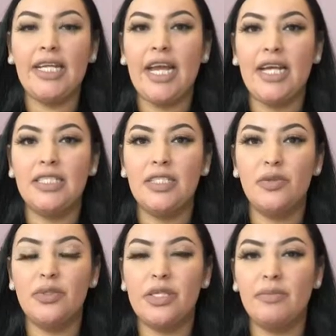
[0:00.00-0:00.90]
can't
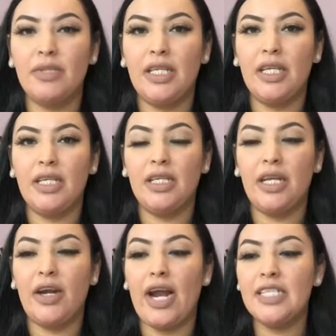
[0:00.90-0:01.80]
do something.
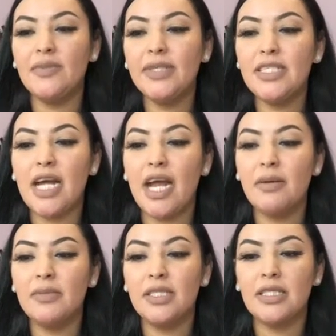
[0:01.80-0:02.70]
There has been
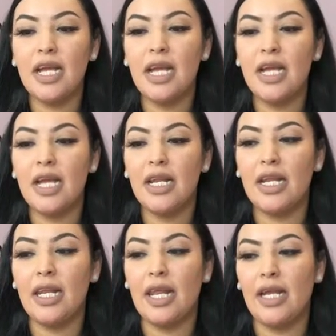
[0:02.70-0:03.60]
times
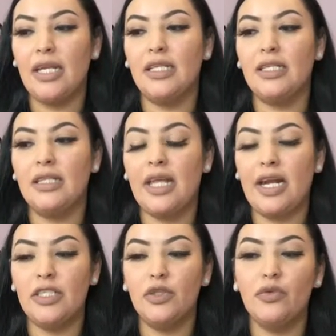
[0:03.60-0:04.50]
like that
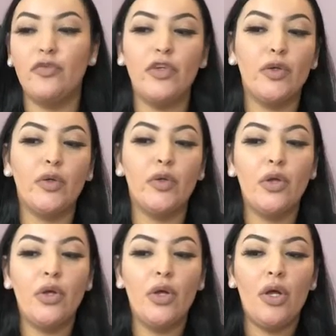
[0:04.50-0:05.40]
I do feel
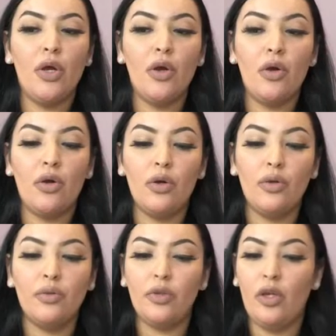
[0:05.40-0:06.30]

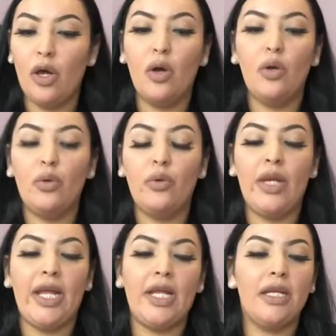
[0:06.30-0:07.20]
low,
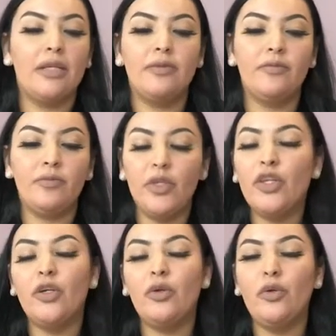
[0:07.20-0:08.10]
like,
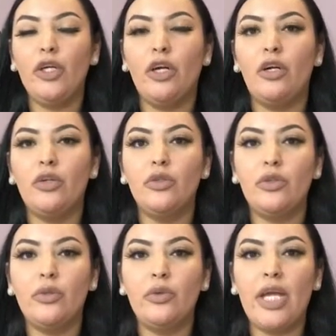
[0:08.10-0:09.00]
you know, we all go
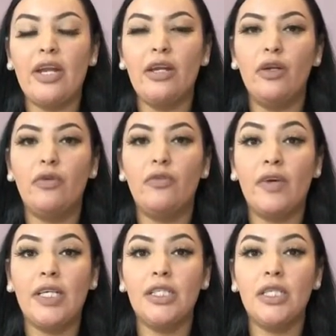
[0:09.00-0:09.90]
through that little
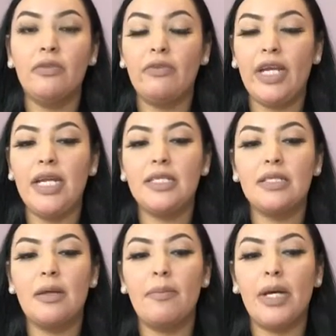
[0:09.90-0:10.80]
funk
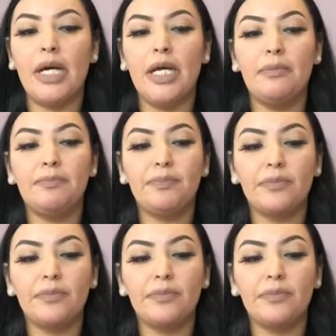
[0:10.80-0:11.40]
phase, but